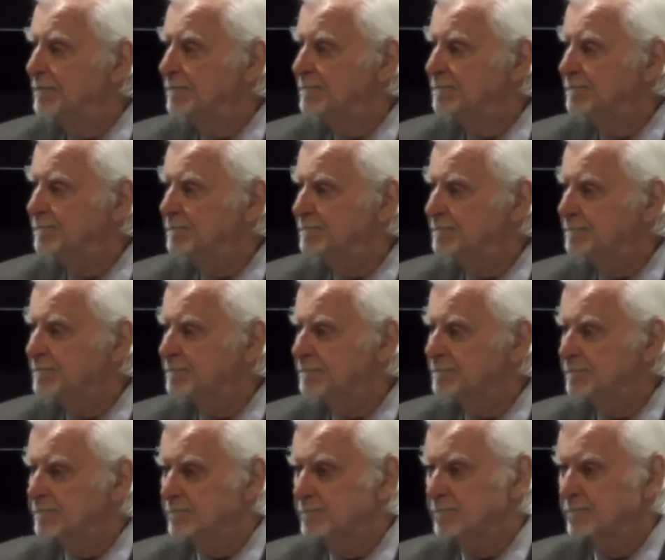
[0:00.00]

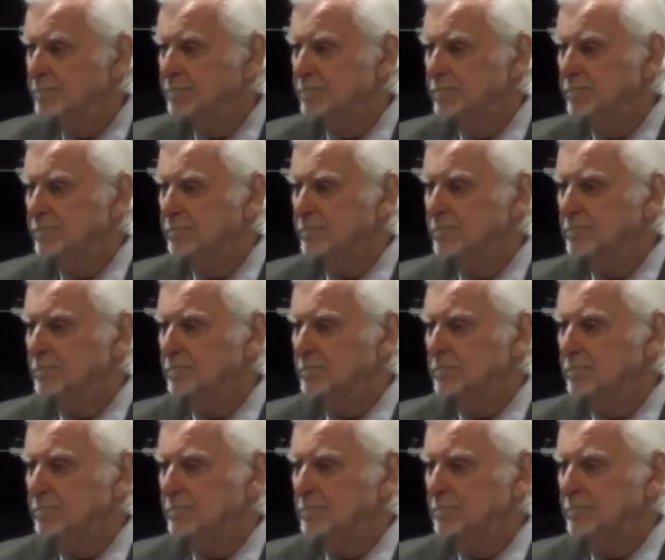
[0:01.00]

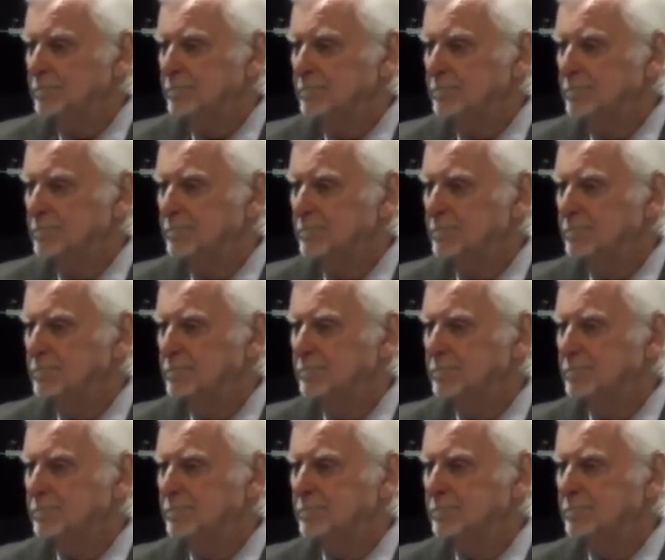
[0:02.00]

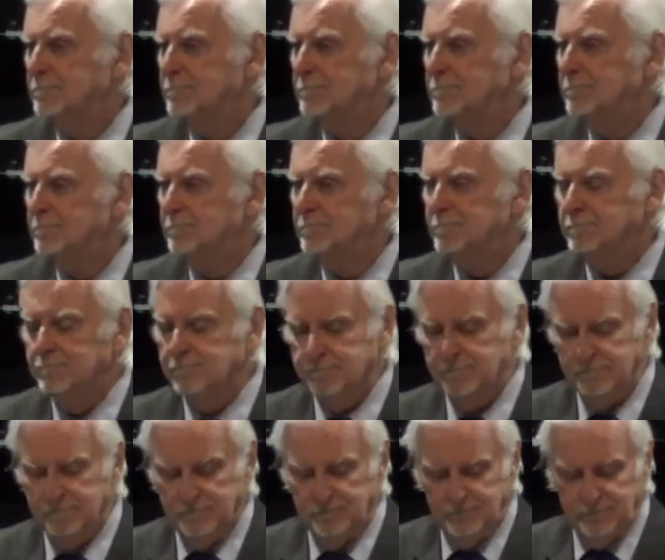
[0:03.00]

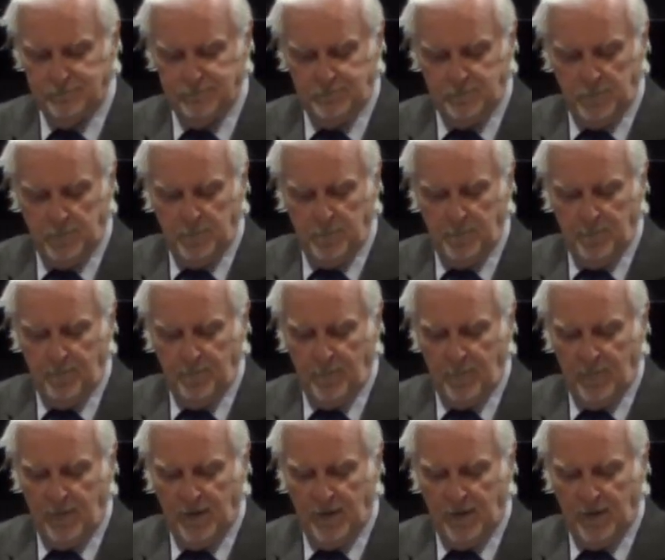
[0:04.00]
Nothing is said.